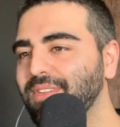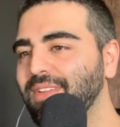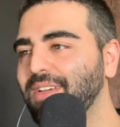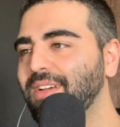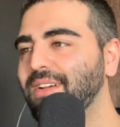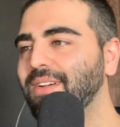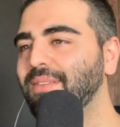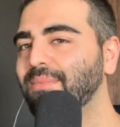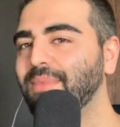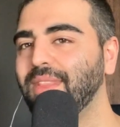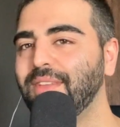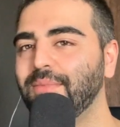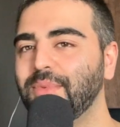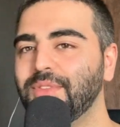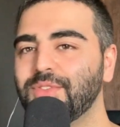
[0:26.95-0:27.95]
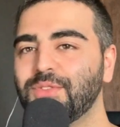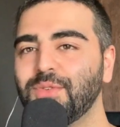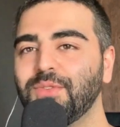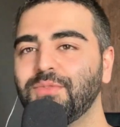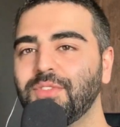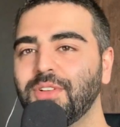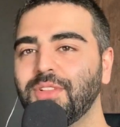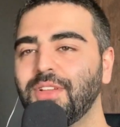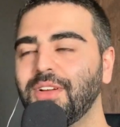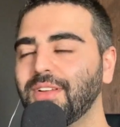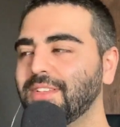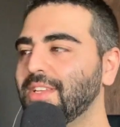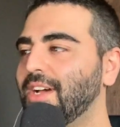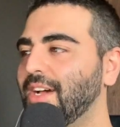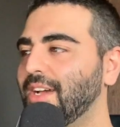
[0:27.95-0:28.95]
They've been screwed for a long
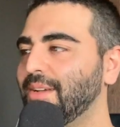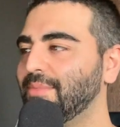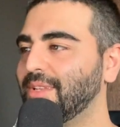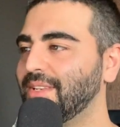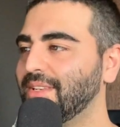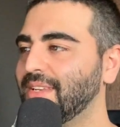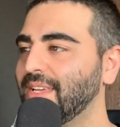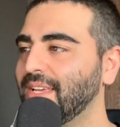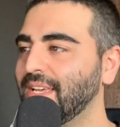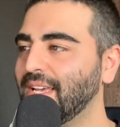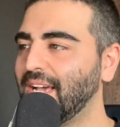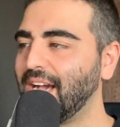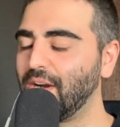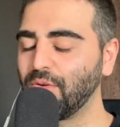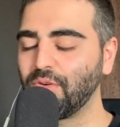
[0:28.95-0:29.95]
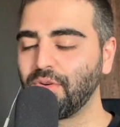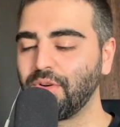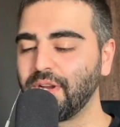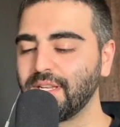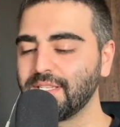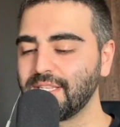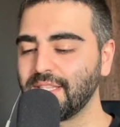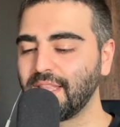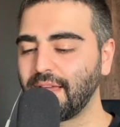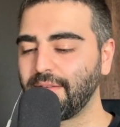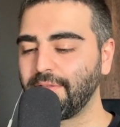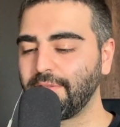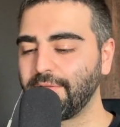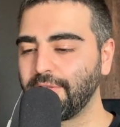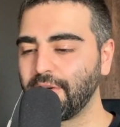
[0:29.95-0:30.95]
time, and how crazy that
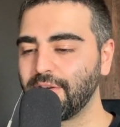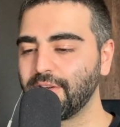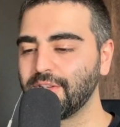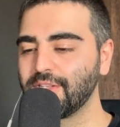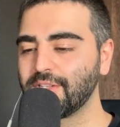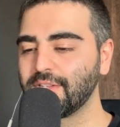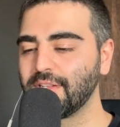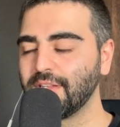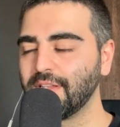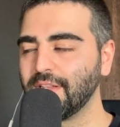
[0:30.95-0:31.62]
first